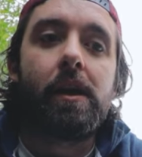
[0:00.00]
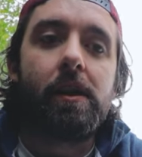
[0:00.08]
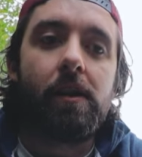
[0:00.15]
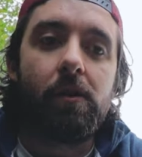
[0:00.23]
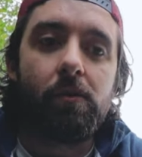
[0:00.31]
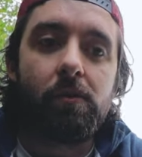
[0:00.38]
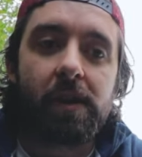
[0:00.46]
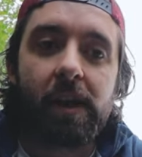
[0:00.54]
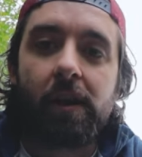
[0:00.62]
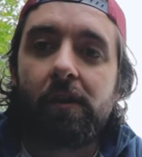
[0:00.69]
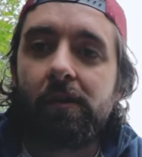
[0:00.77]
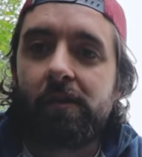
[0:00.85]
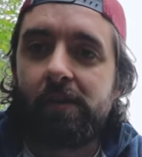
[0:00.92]
you know,
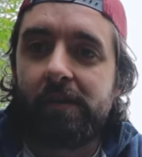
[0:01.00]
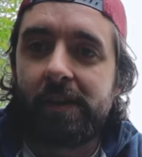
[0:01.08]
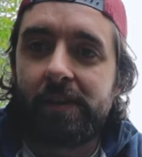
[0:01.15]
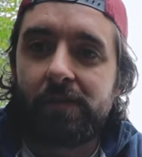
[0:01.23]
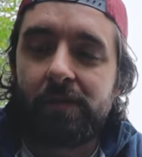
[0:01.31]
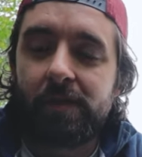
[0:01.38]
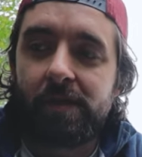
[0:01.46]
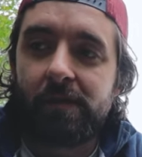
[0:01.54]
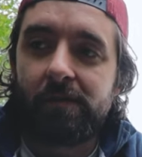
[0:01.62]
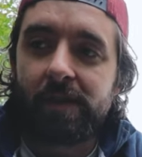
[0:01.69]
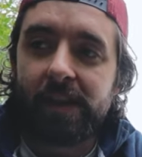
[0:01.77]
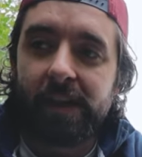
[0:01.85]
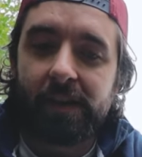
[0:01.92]
gear and all that sort of stuff,
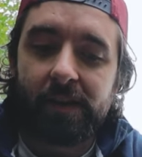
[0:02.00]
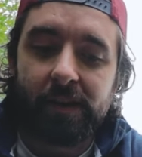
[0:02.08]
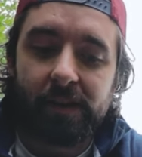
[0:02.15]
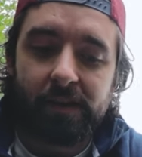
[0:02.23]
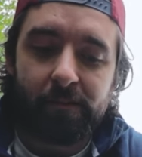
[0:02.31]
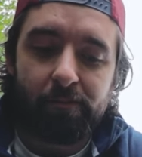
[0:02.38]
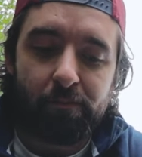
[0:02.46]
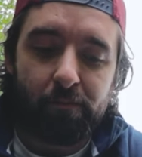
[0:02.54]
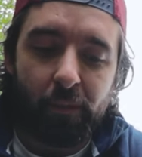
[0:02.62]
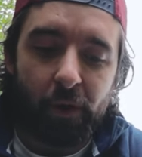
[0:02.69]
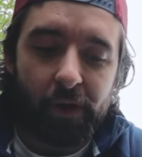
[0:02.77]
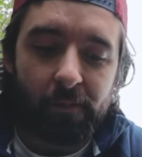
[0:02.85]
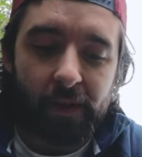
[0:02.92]
is like the
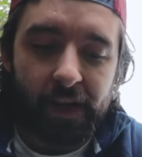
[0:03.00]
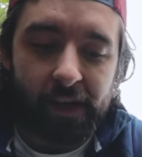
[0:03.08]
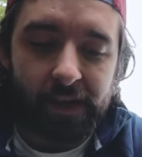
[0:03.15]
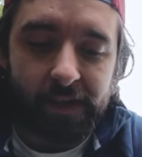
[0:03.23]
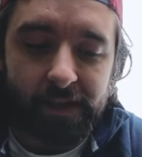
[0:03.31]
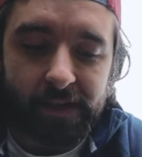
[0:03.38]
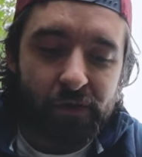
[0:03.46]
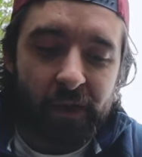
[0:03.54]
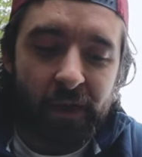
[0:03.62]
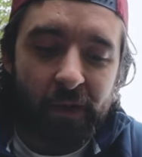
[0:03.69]
bottom line is